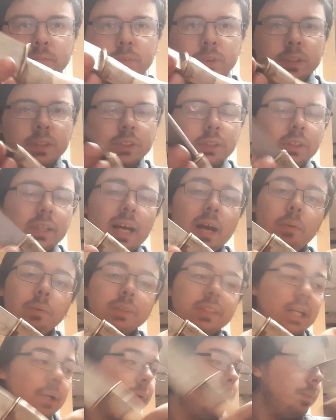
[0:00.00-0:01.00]
So that one's
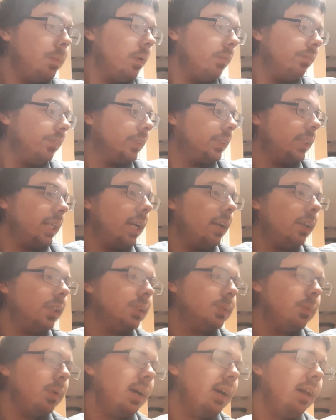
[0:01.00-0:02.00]
going to be put for sale as
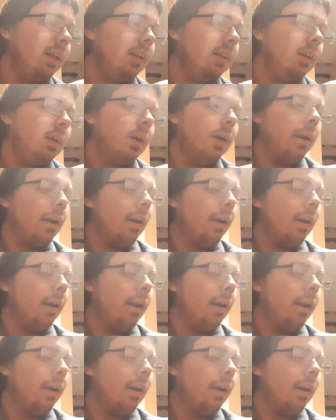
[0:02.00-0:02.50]
well.